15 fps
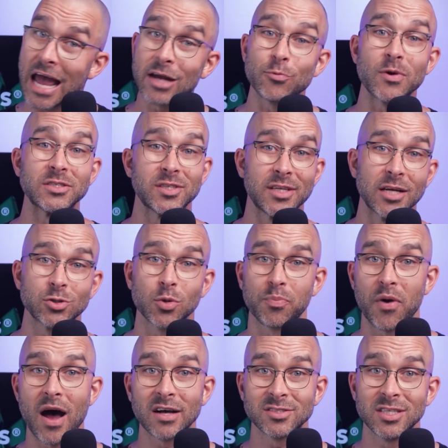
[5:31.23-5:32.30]
and residential
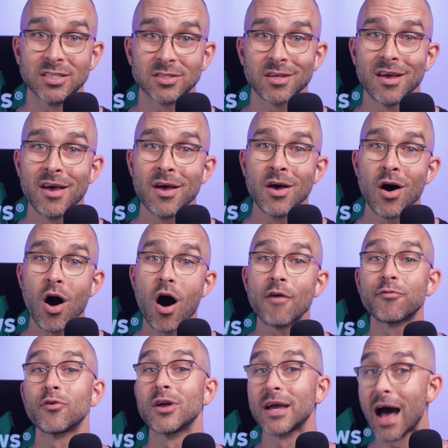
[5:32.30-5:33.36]
proxies,
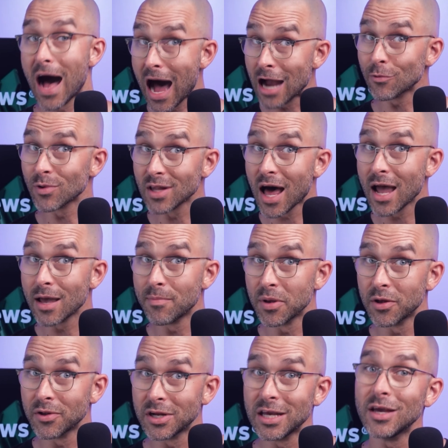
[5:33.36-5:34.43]
offering high
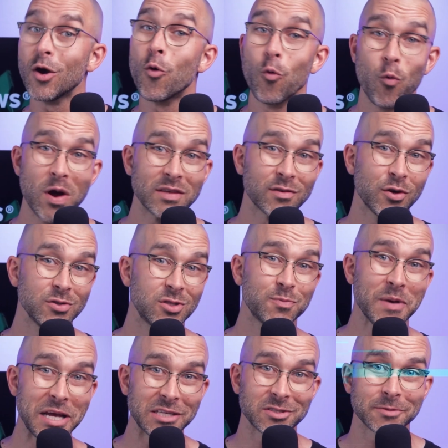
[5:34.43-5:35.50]
reliability with good
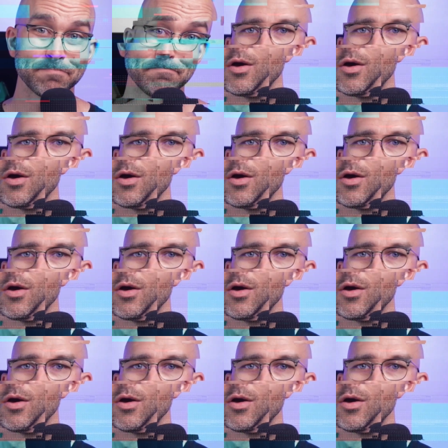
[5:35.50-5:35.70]
speeds.